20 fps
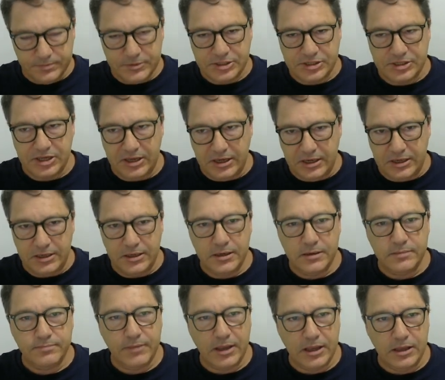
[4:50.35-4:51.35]

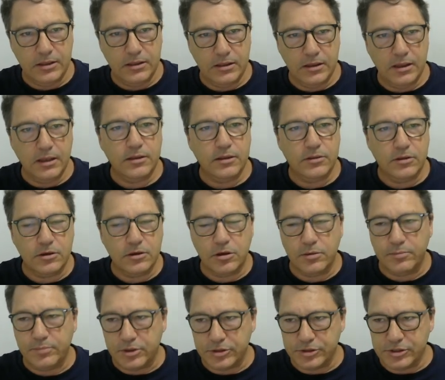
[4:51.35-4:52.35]
scene in the
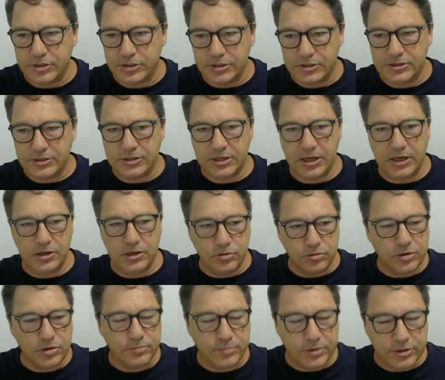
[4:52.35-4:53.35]
composited scene or
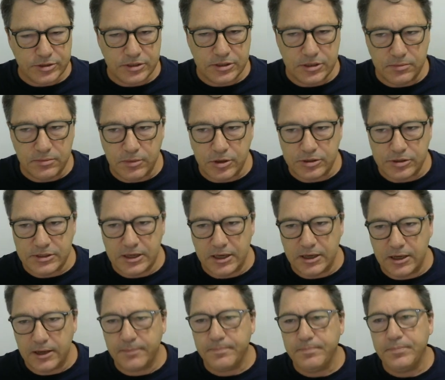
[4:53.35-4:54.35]
composited
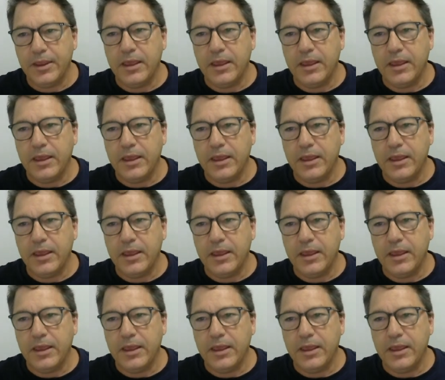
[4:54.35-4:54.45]
mosaic,